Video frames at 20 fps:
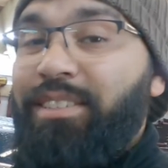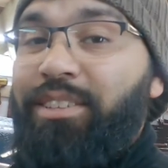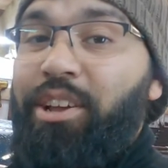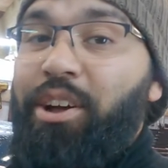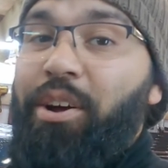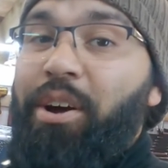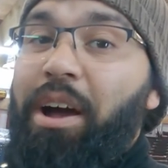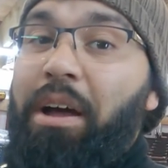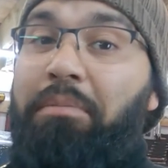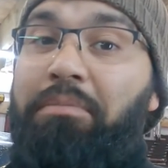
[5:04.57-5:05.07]

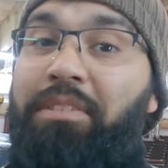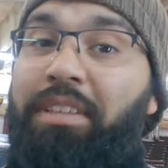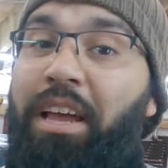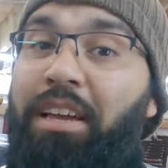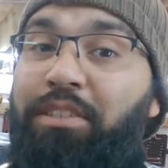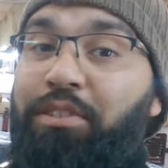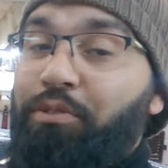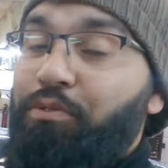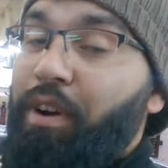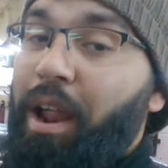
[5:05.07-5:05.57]
So I'm
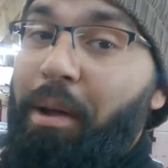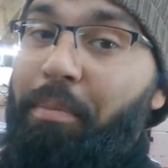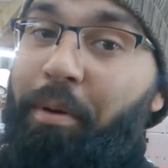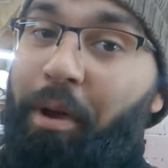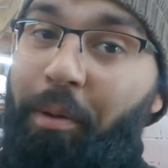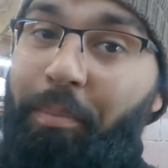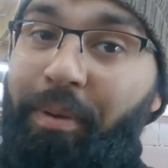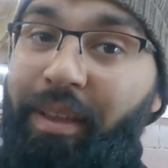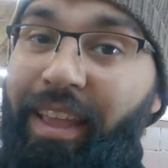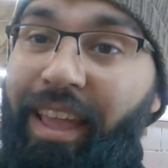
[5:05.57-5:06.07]
starting to wrap
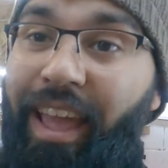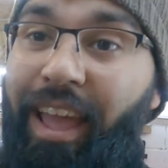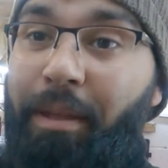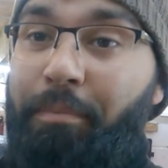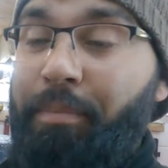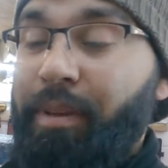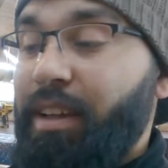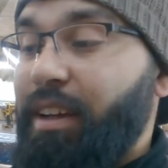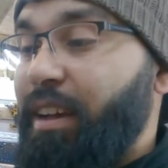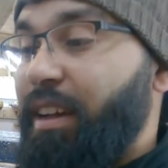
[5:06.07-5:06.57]
up
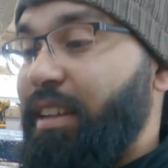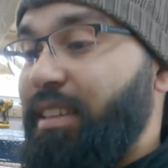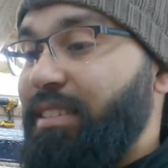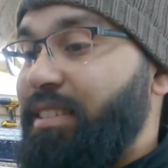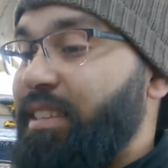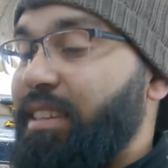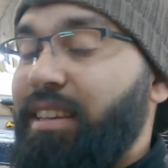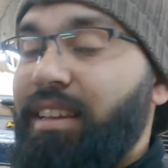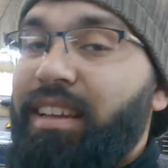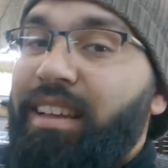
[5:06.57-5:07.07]
again
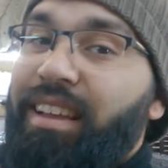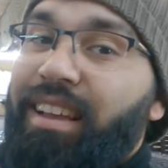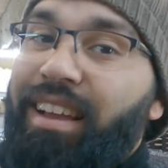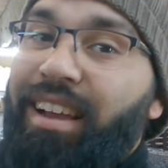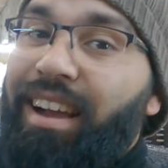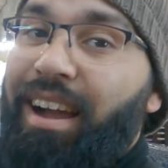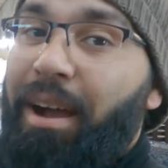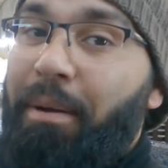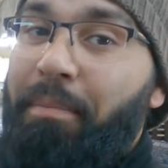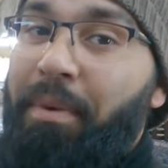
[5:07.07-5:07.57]
because
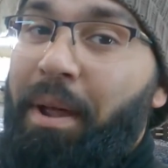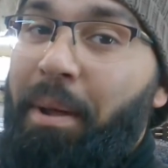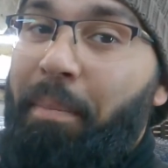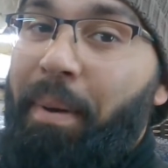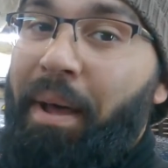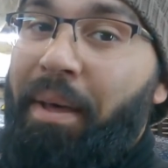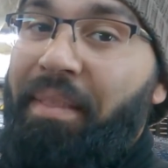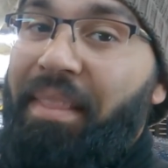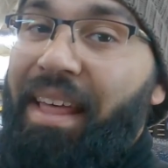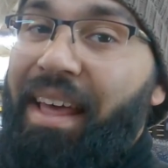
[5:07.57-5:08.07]
I'm not
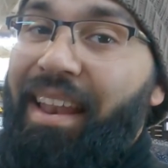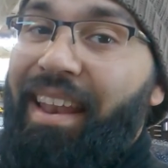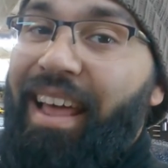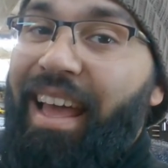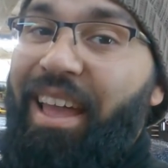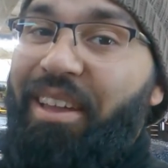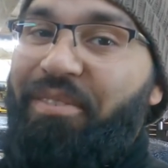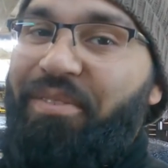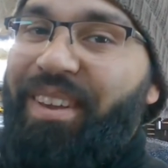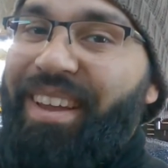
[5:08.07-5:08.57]
about that
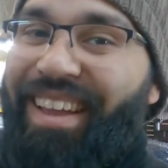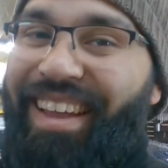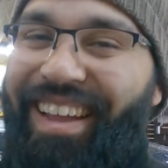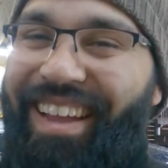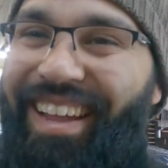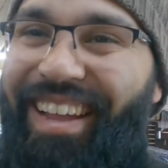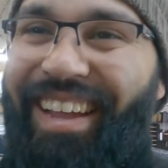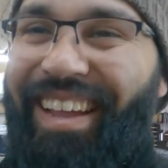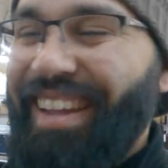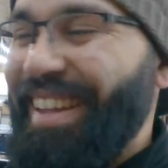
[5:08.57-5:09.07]
life.
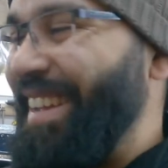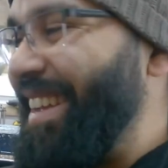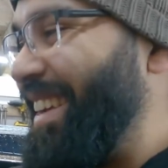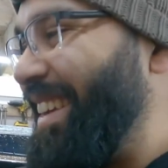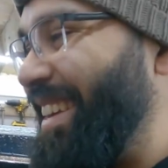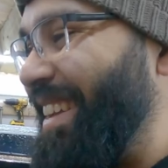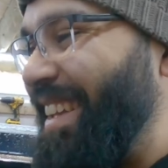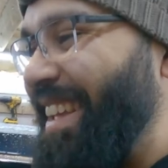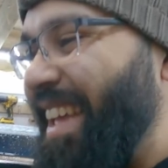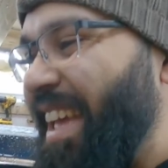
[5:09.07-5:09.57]

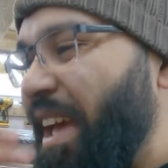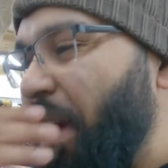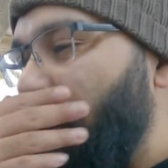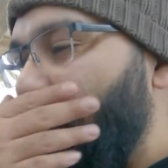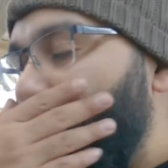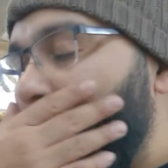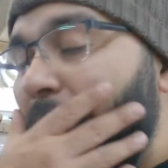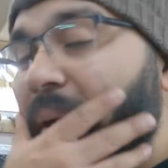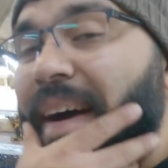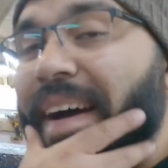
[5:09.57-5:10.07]

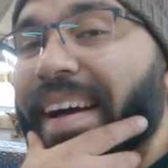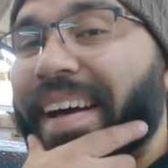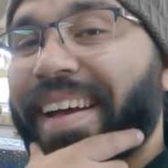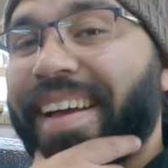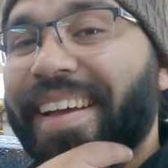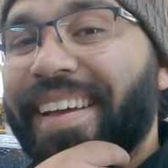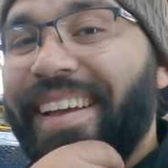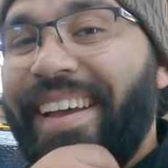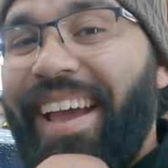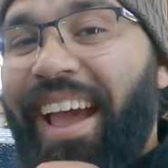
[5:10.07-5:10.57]

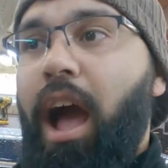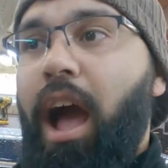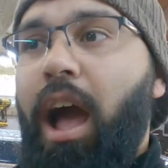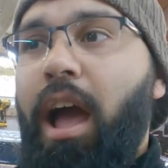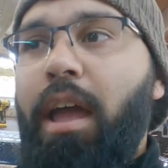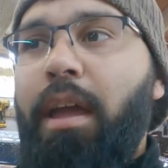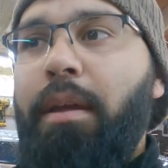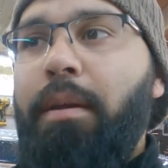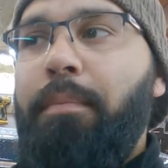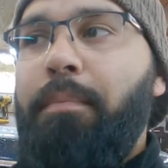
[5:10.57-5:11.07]
But
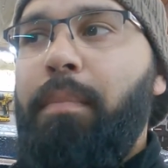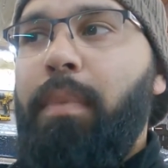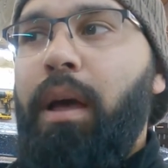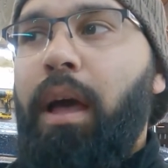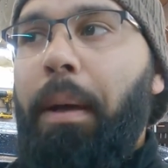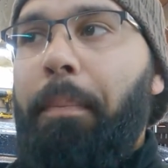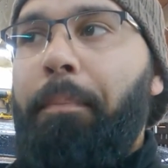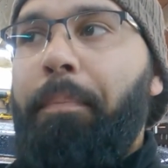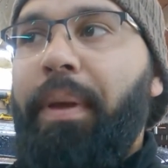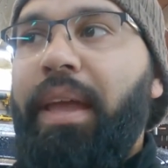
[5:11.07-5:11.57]
I'm
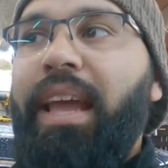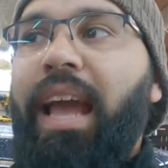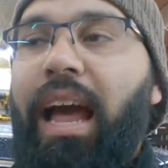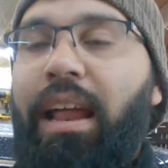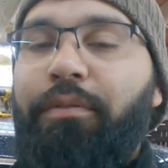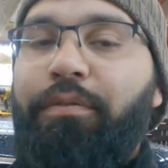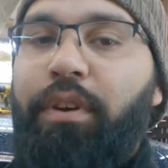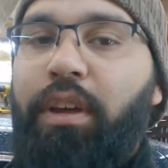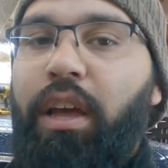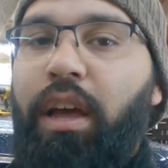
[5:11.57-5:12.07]
a big
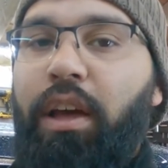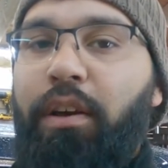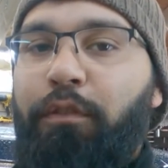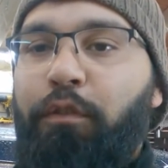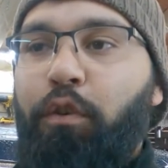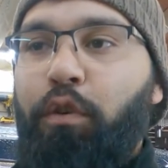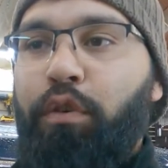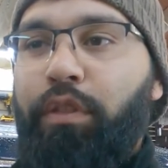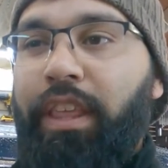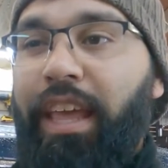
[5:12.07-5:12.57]
advocate
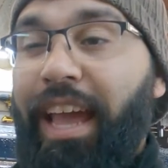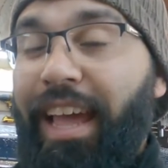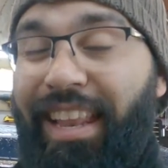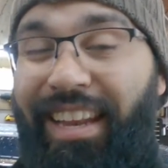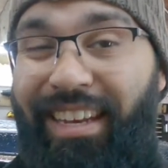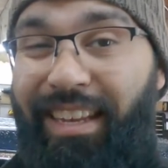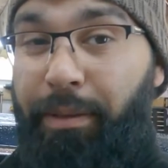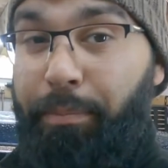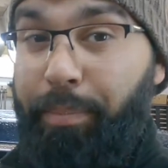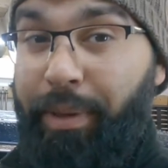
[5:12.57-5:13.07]
for the
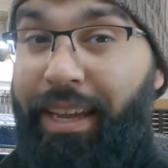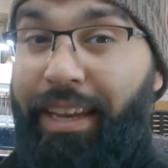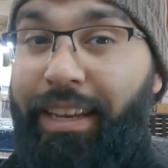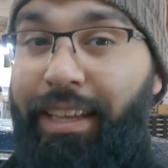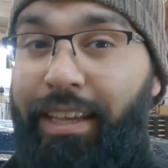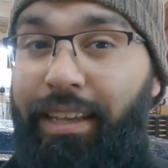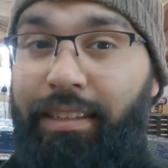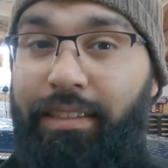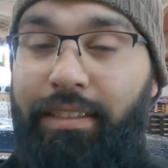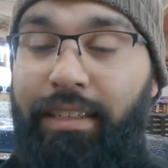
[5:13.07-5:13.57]
LED bead
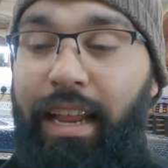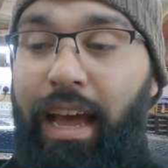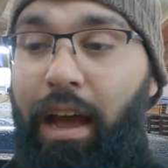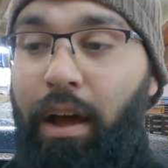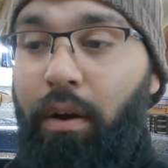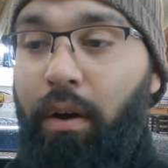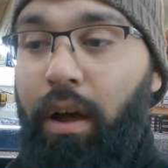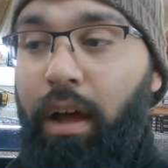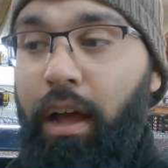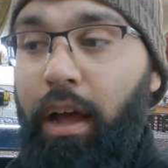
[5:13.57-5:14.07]
kits
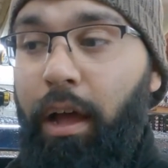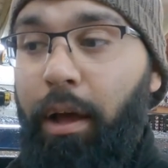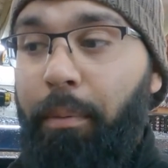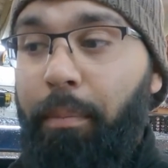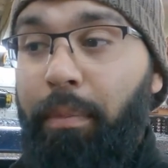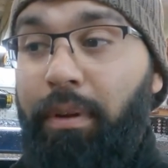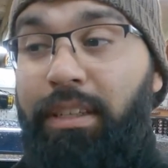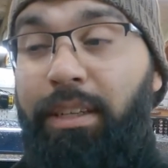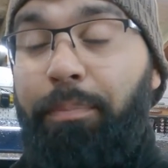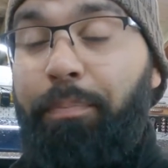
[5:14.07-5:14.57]
now,
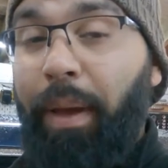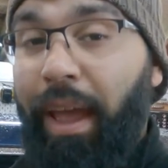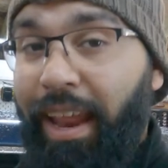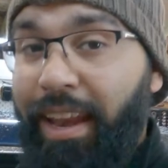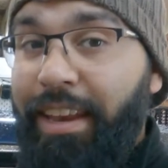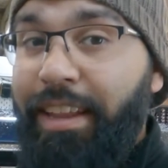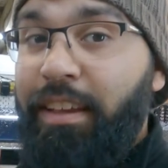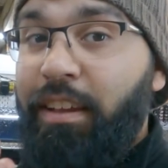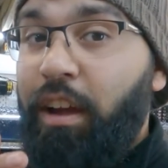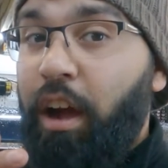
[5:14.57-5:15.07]

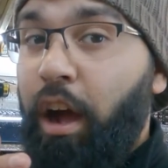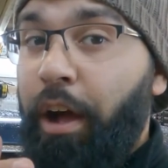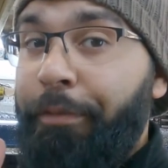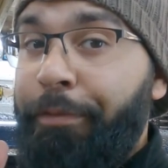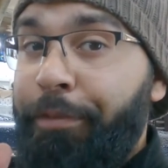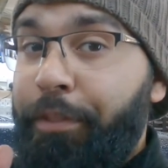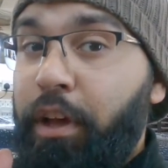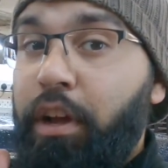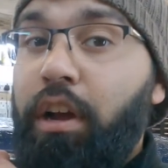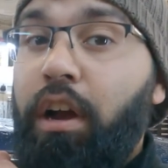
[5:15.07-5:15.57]
depending
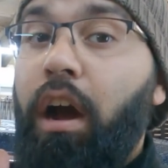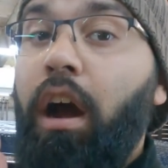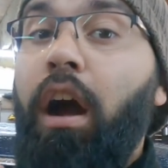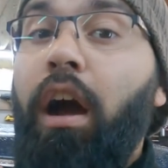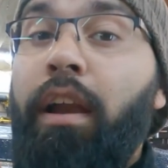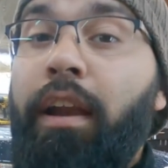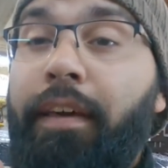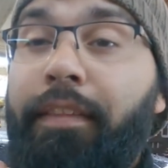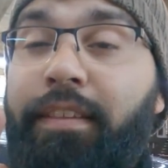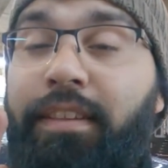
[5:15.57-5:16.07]
on the
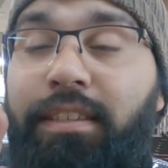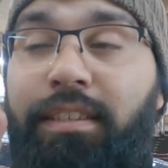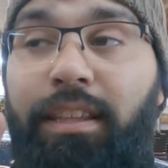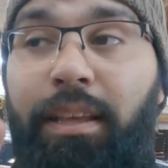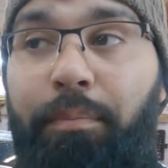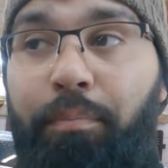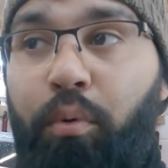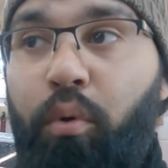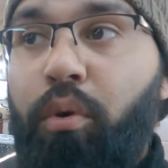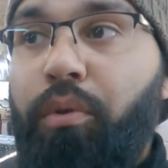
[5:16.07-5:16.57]
car. Now, this is
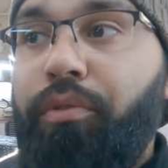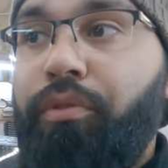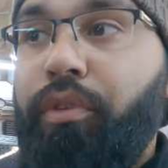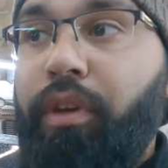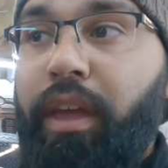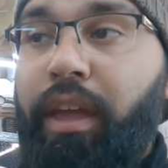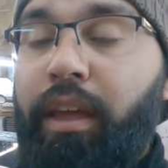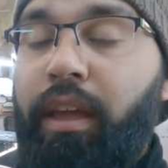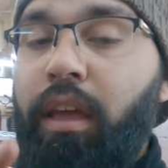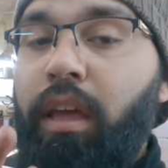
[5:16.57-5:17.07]
the important
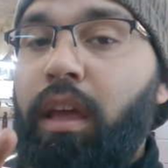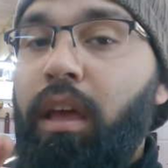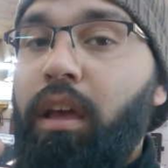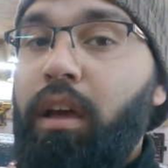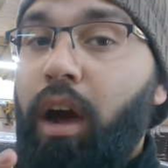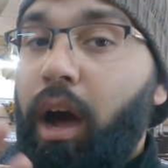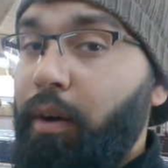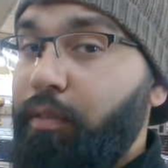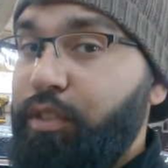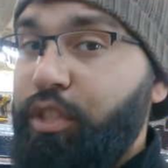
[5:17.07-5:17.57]
thing.
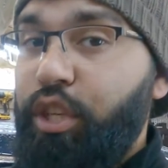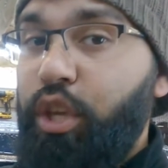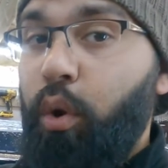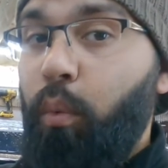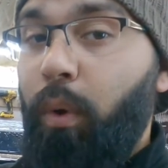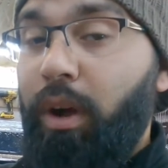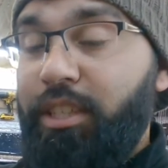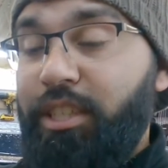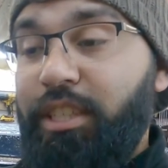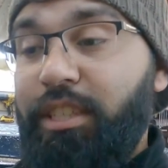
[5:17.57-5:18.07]
Obviously,
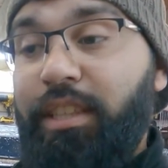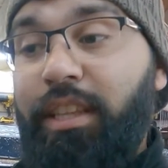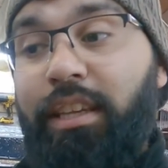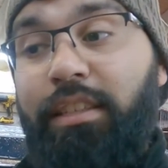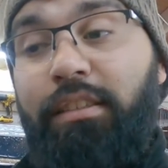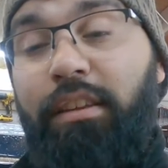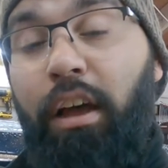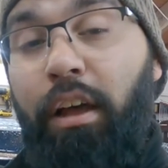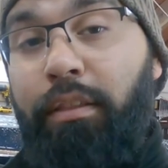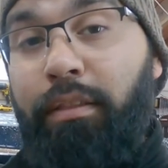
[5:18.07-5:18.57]
you're watching
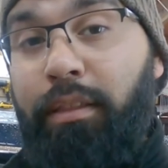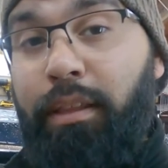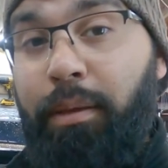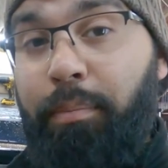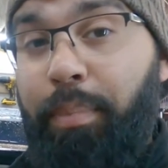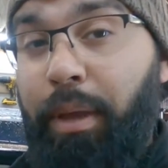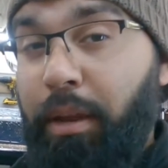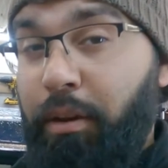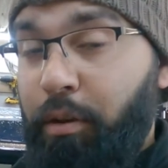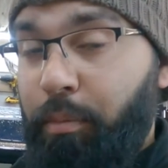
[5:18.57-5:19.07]
this on the
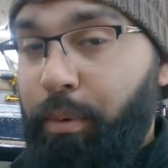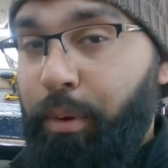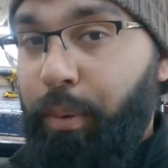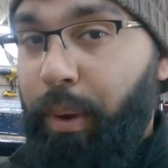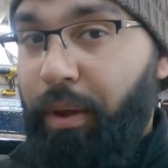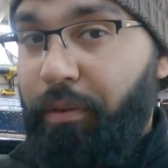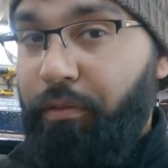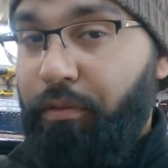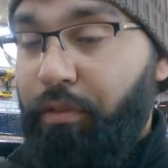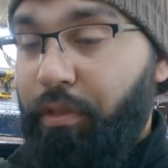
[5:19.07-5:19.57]
BMW
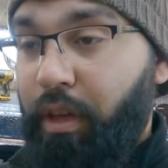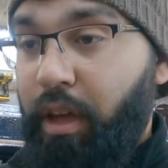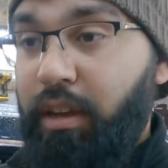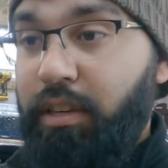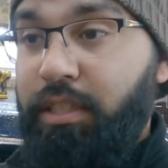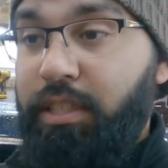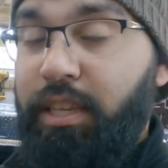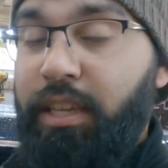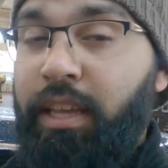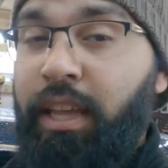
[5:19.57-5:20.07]

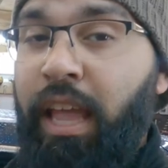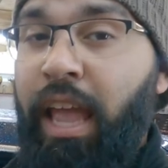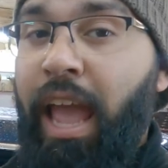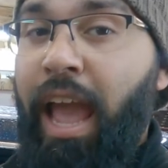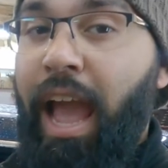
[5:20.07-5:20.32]
F30,